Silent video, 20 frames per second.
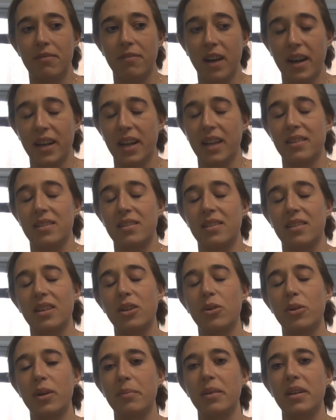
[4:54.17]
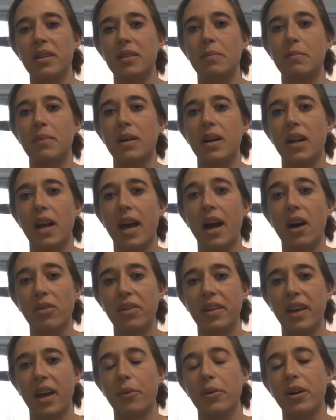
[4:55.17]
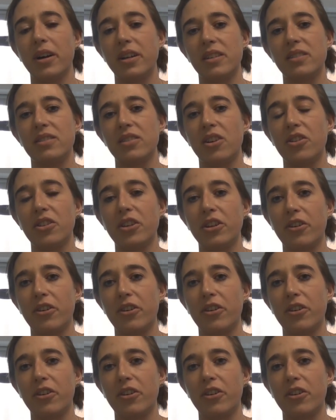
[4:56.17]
finance and equipment, but healthcare workers on